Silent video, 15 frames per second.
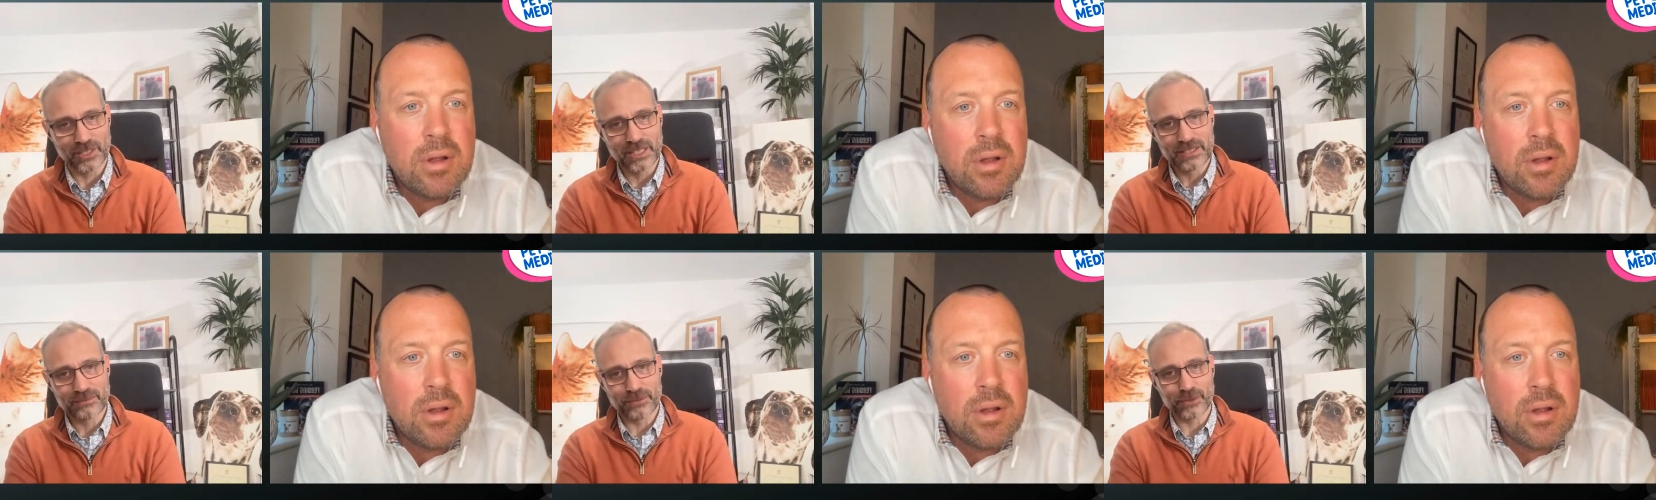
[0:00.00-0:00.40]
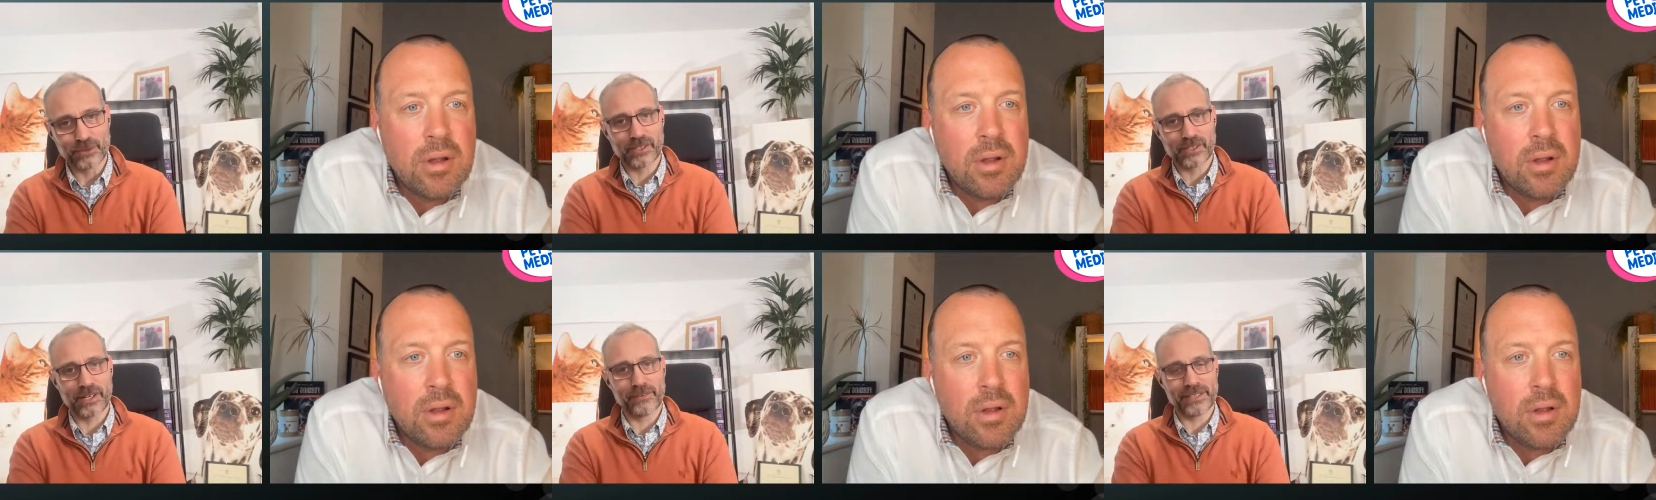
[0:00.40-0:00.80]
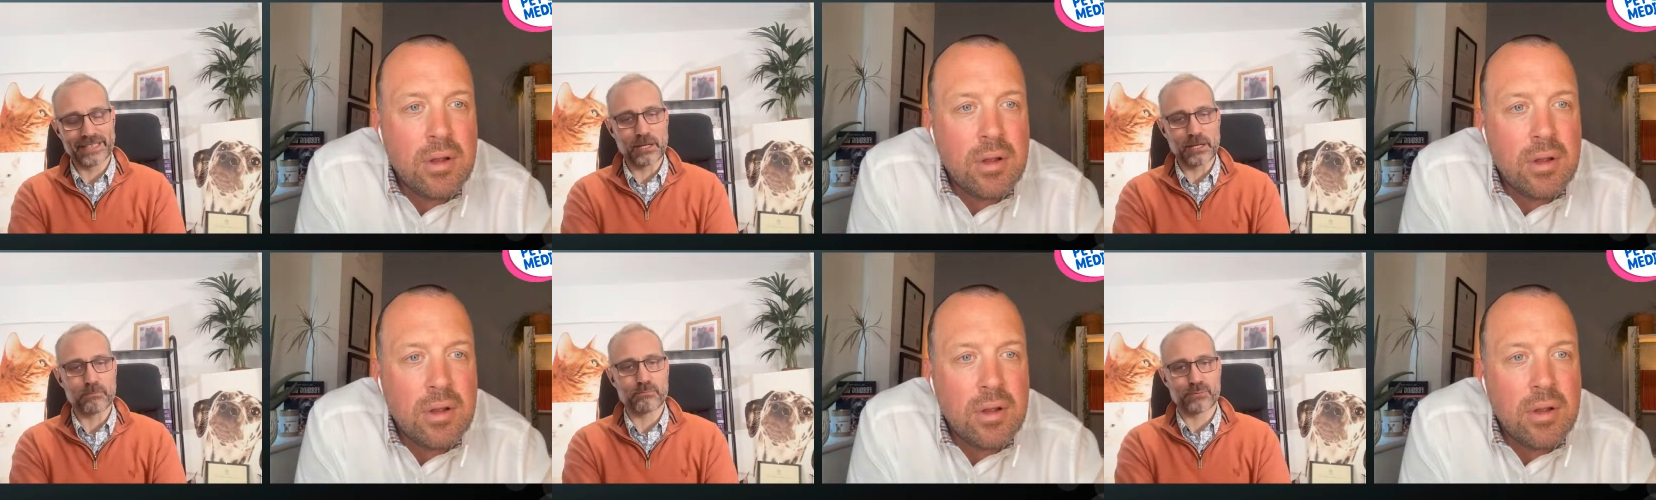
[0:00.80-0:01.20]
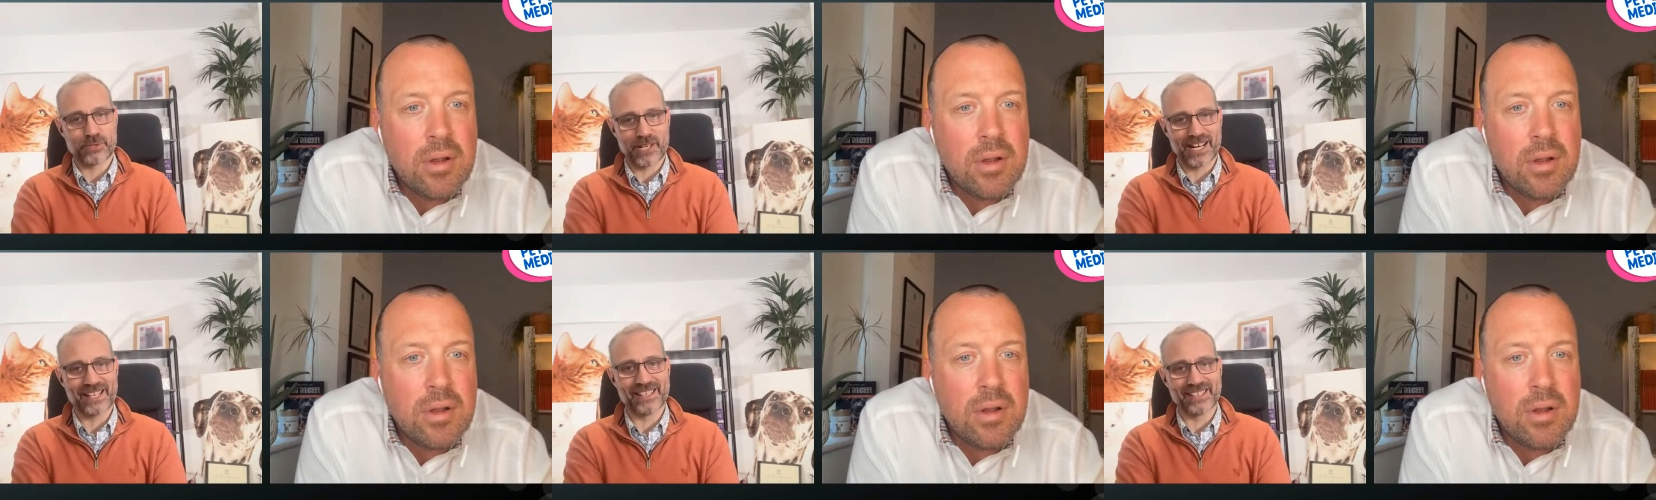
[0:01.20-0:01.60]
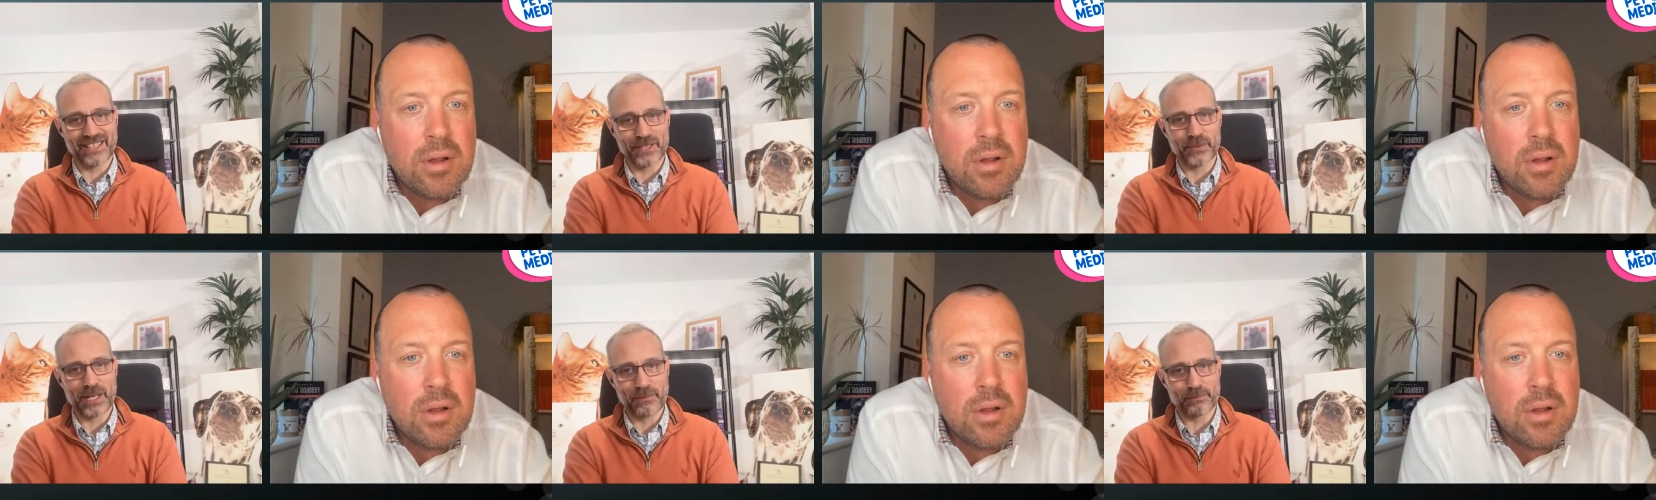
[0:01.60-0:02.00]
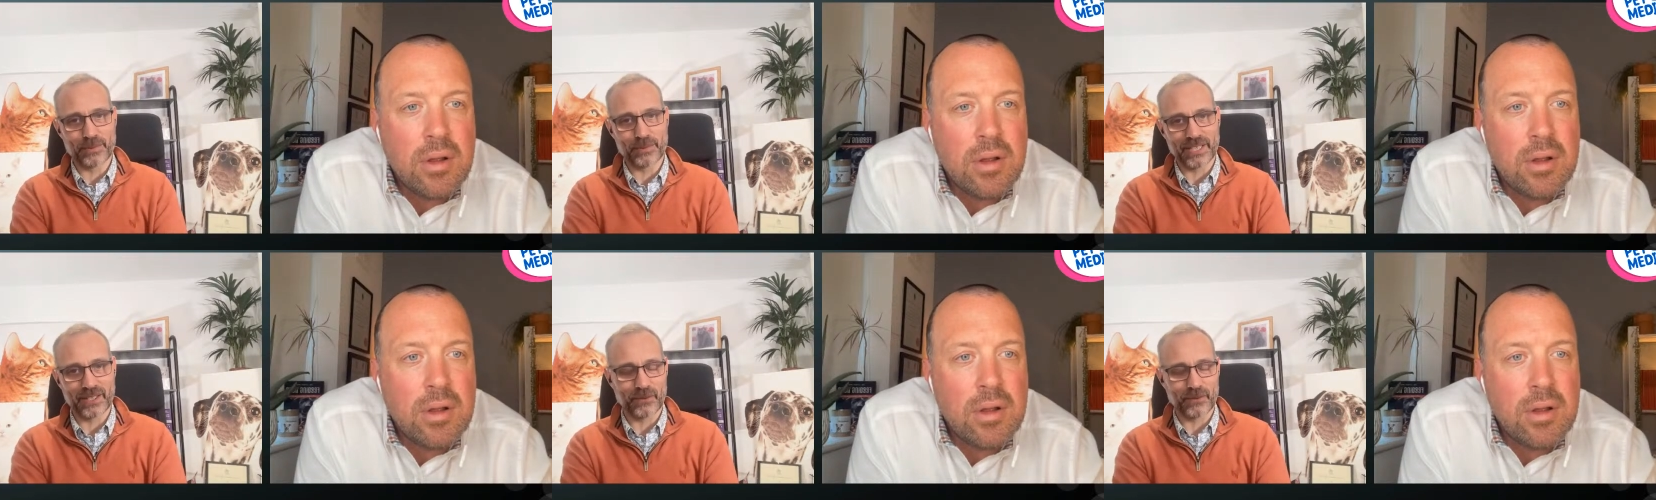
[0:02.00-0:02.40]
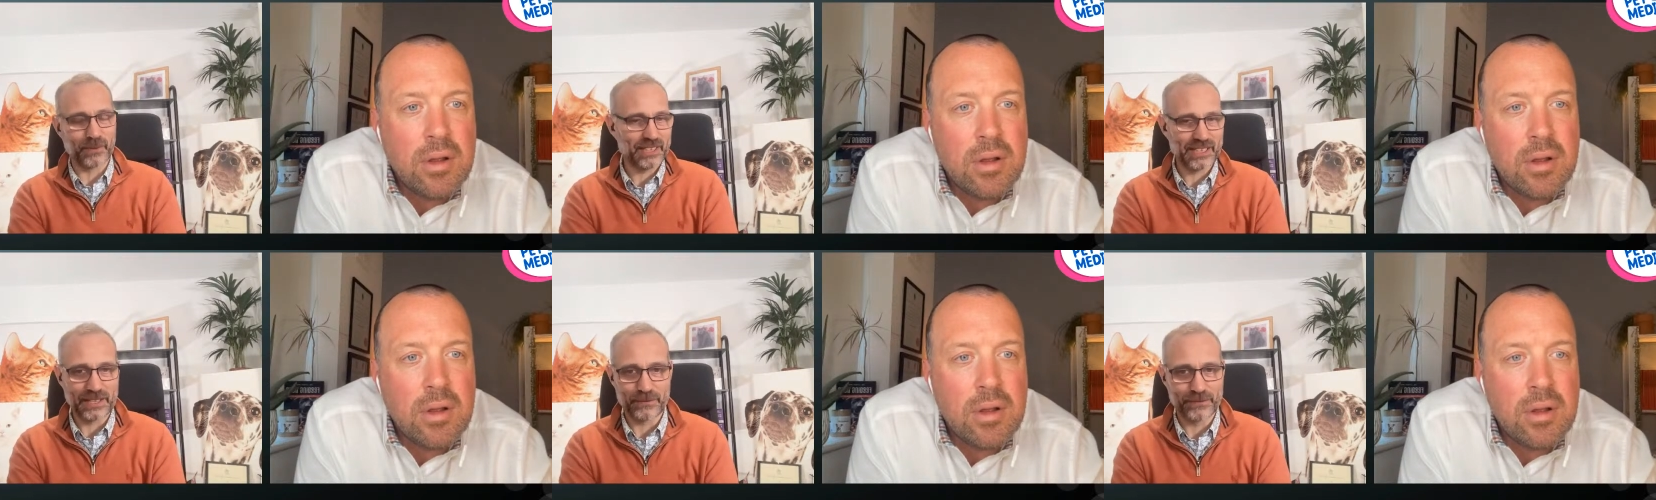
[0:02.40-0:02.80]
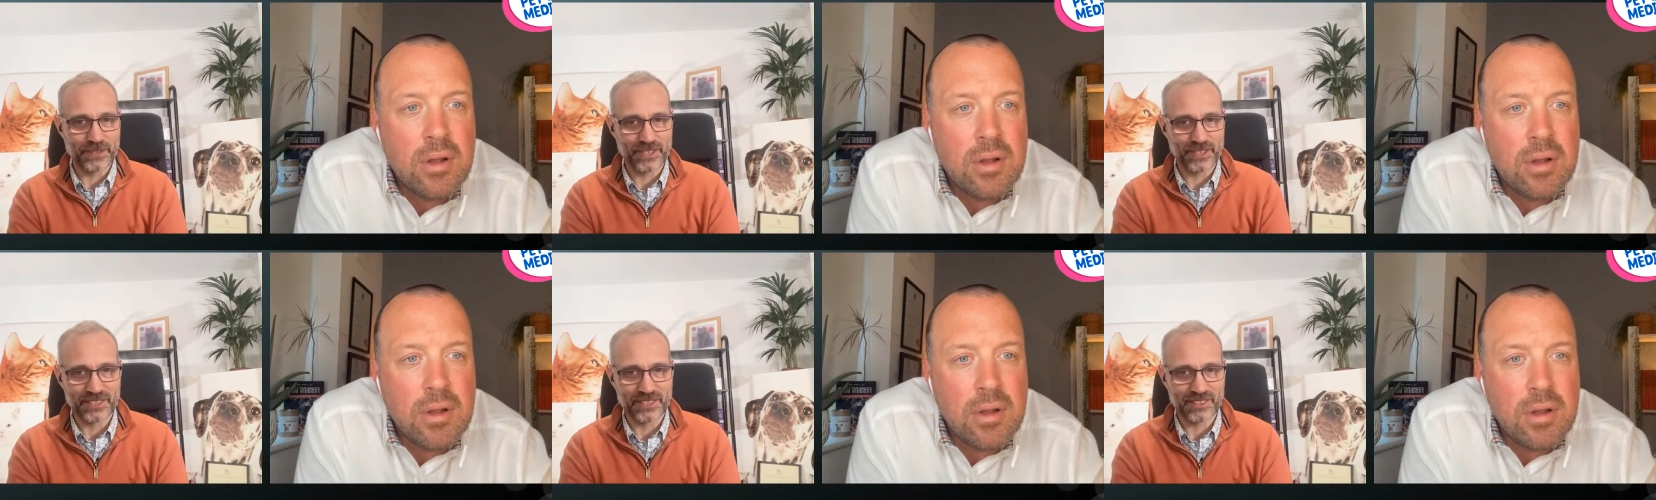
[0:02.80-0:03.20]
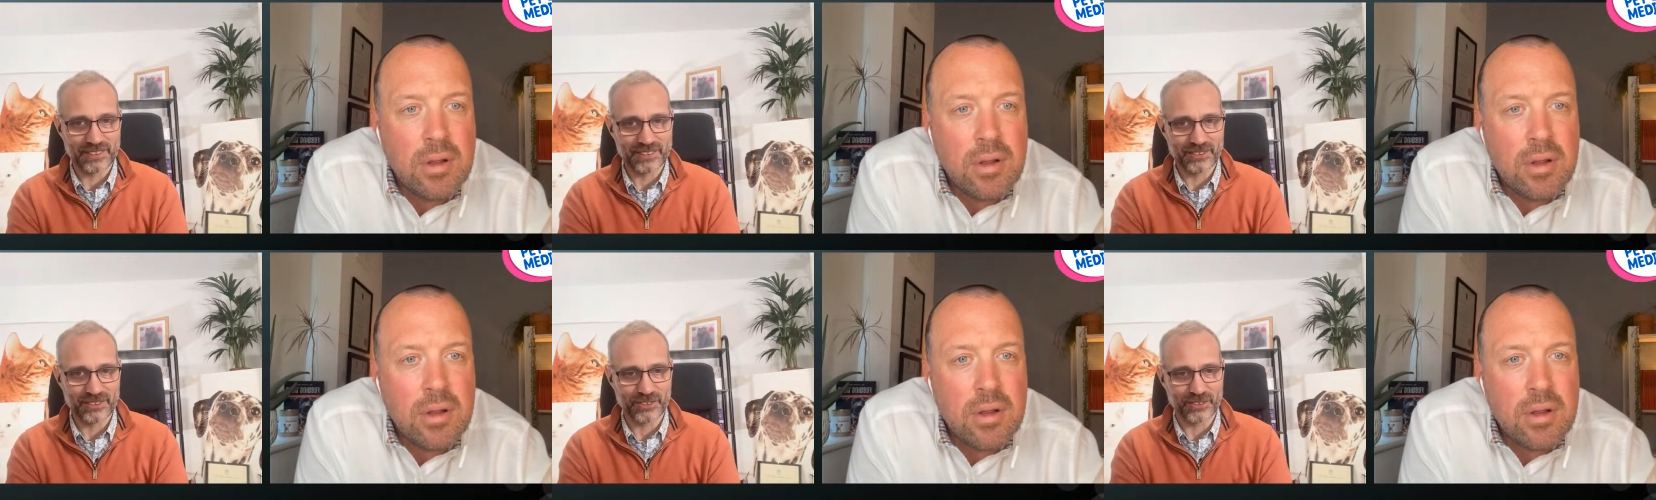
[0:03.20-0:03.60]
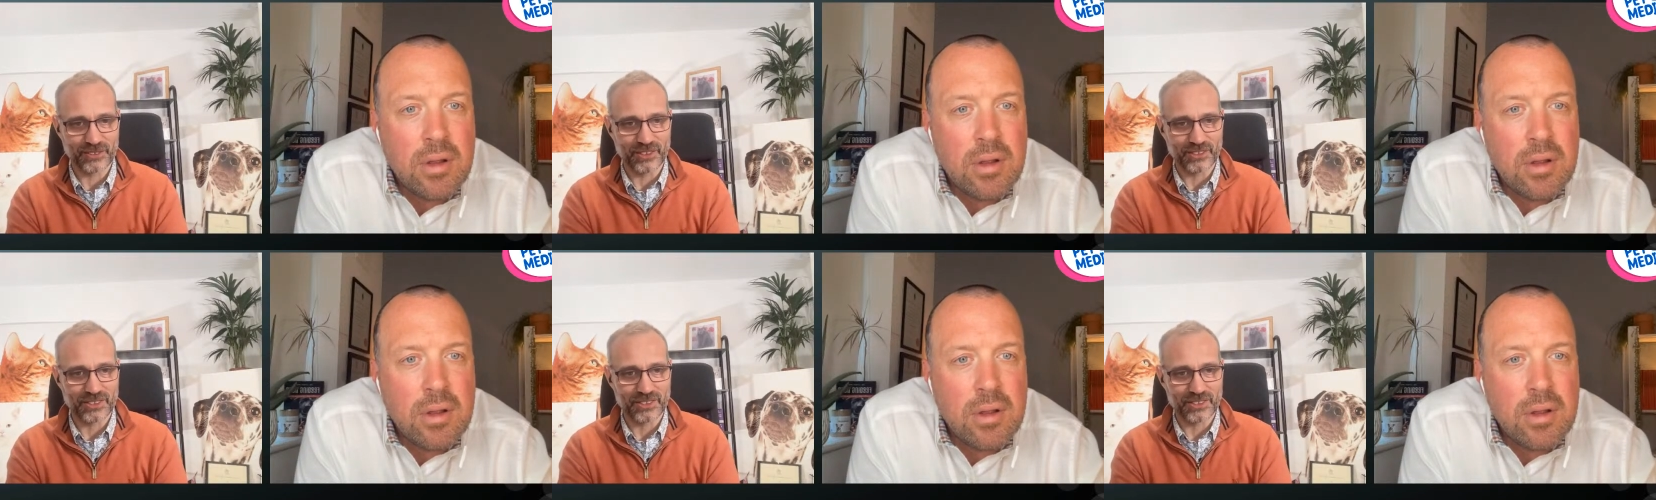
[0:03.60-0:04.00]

Speaker 1: for growing a brand new embryo, whether they're fertilized or not.